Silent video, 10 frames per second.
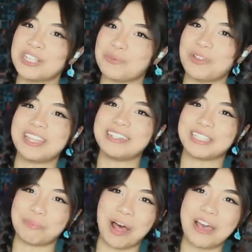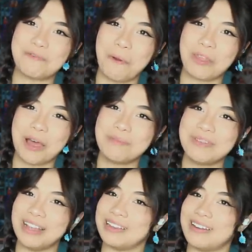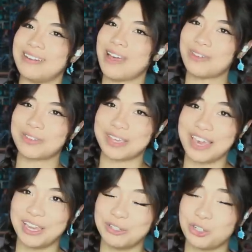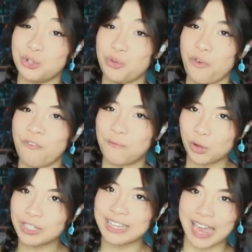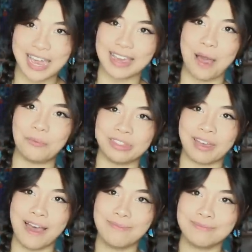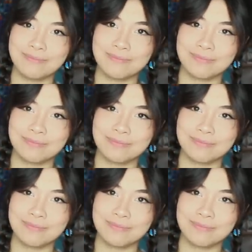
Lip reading: It's one thing to supply it for them, it's another thing to fully hang out with them.